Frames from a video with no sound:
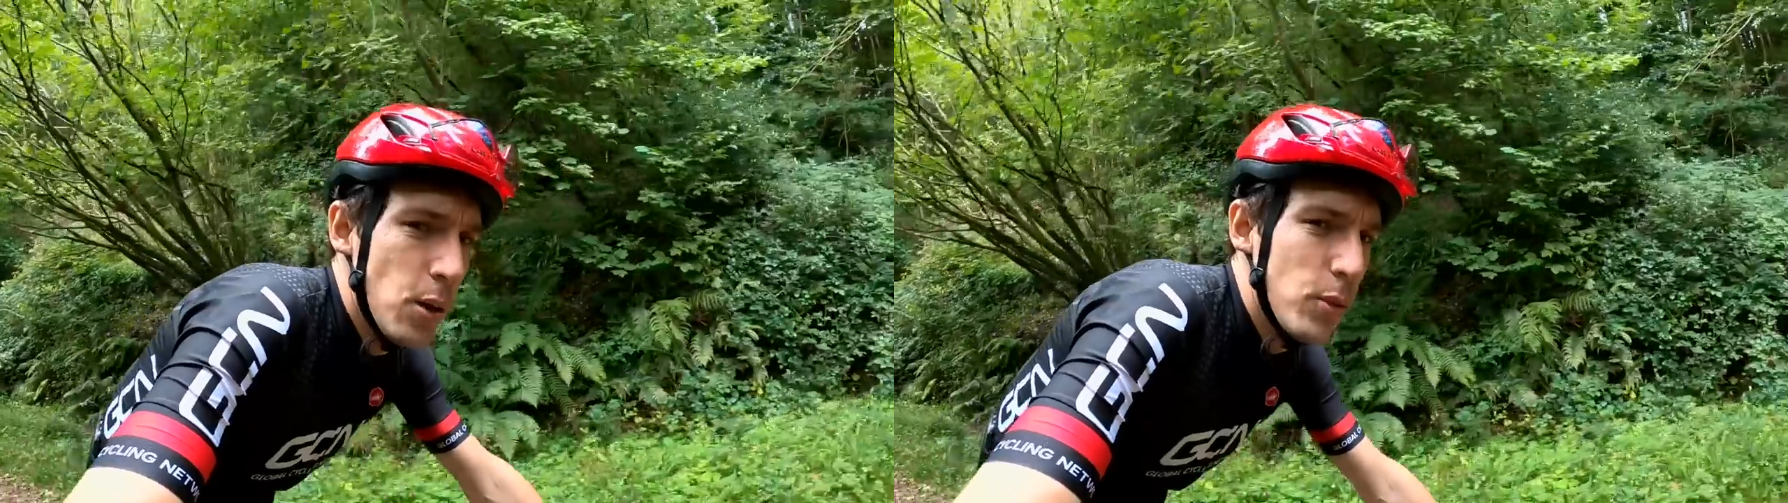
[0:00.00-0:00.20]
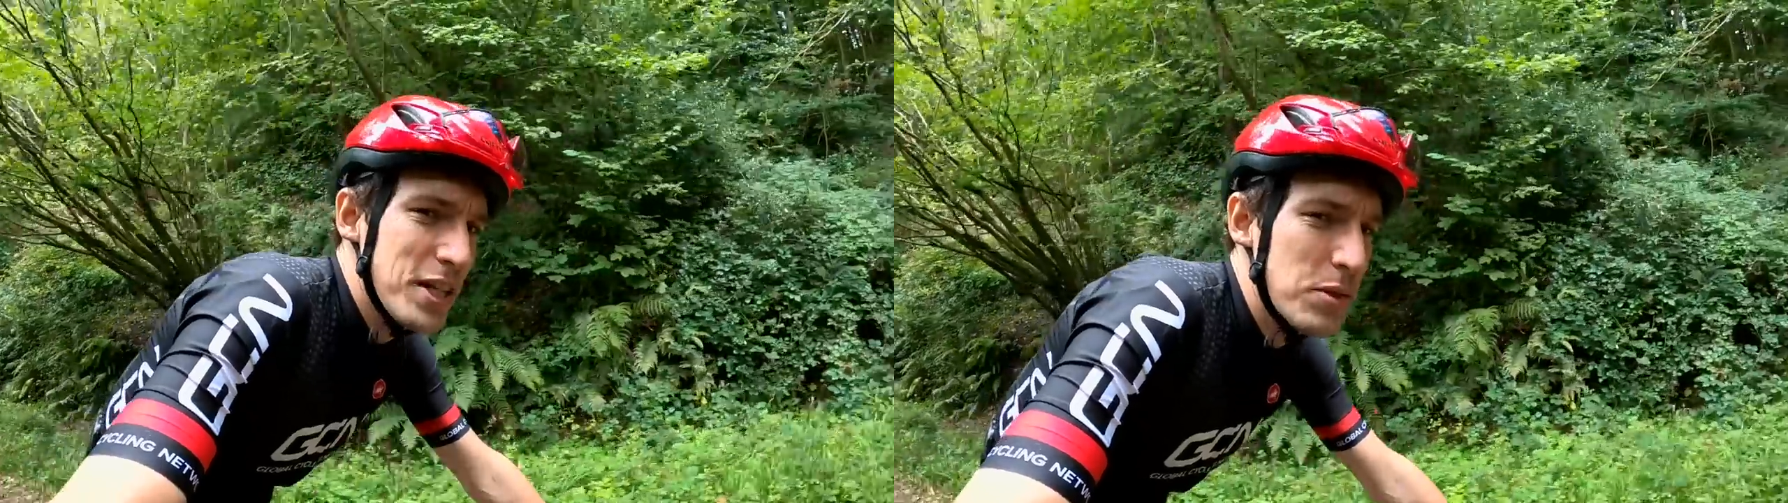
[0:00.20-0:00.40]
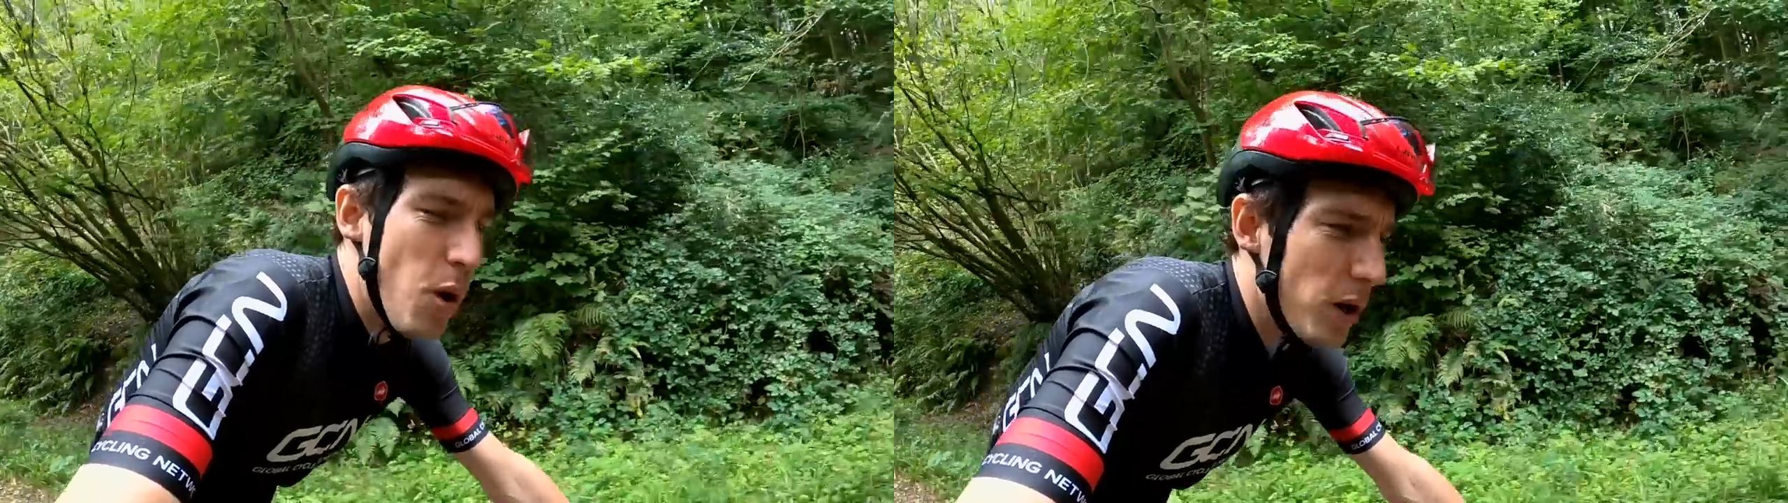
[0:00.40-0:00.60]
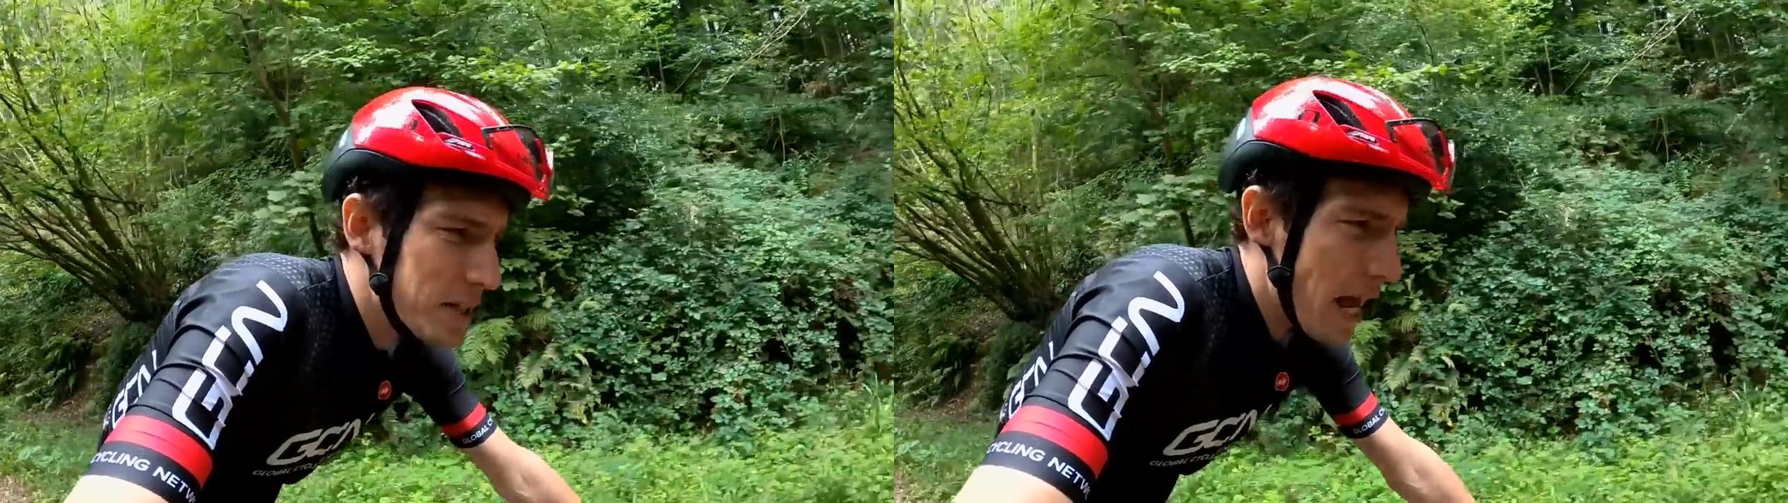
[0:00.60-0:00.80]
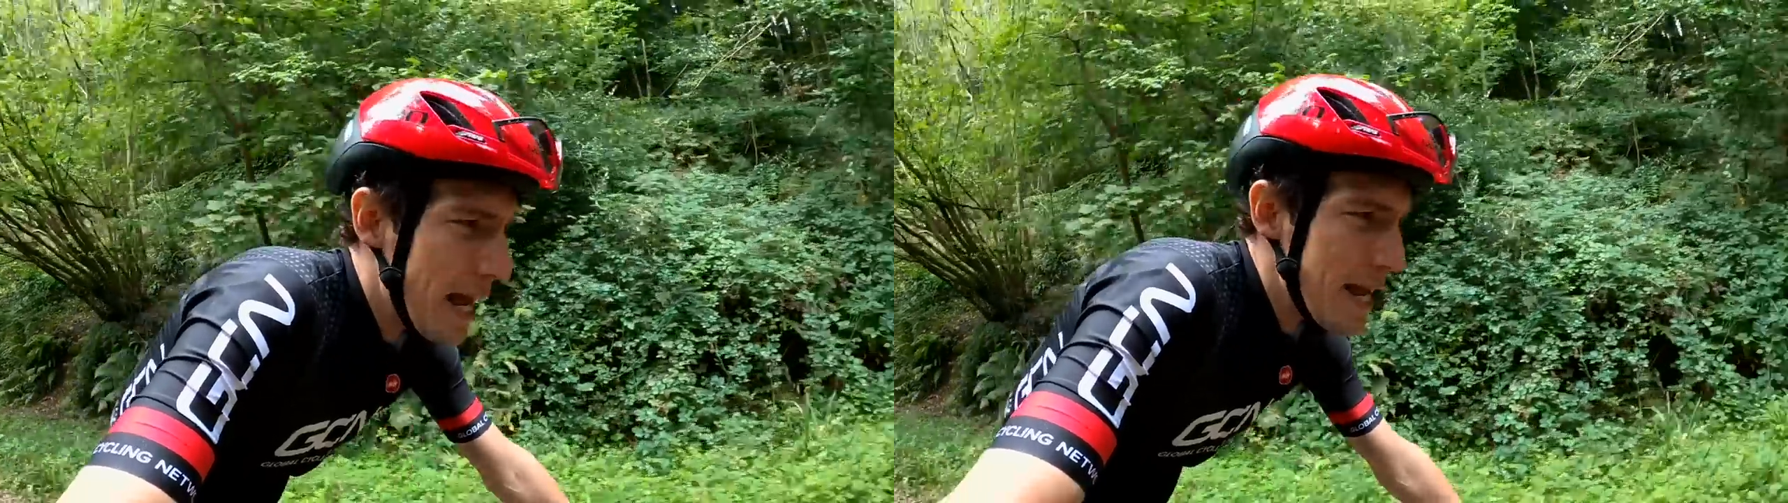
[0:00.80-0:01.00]
which is
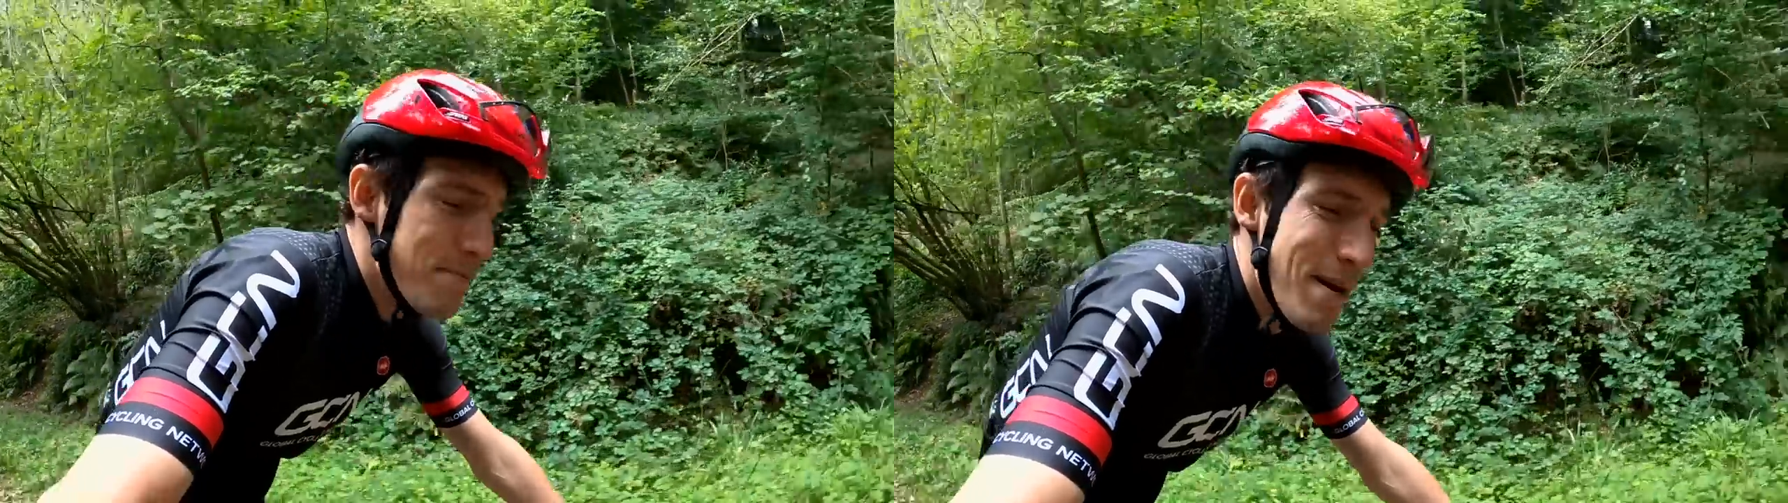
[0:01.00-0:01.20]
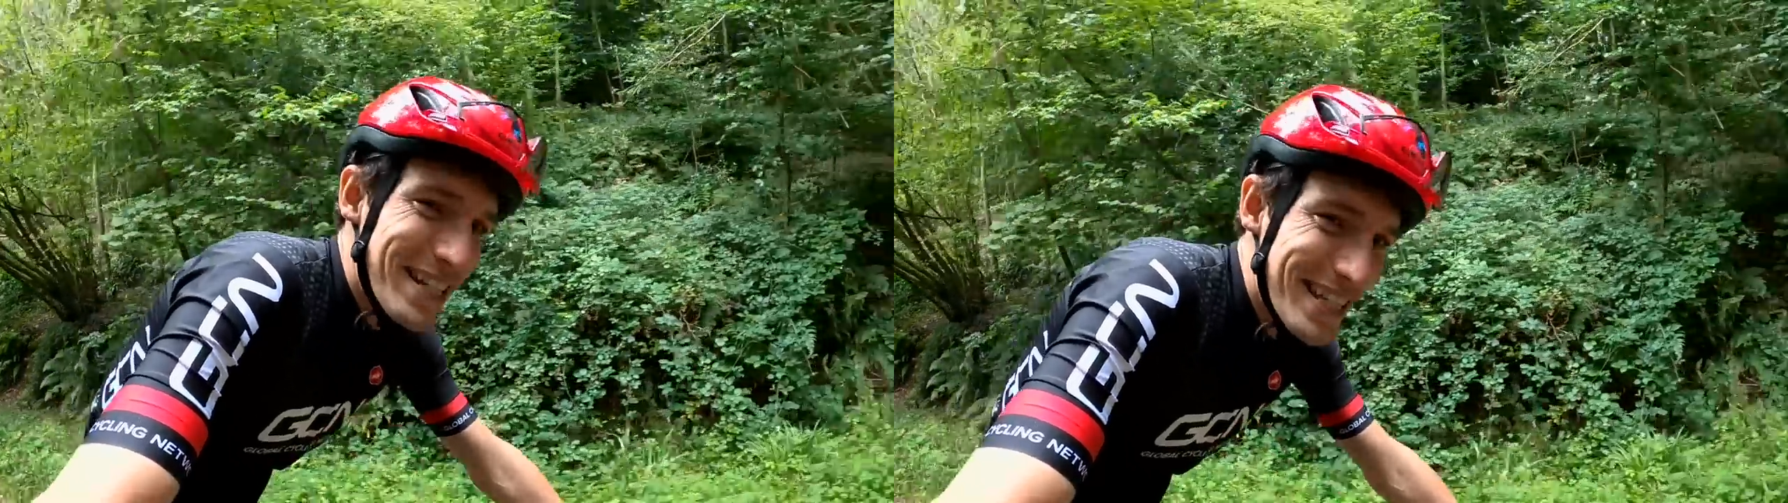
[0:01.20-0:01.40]
what makes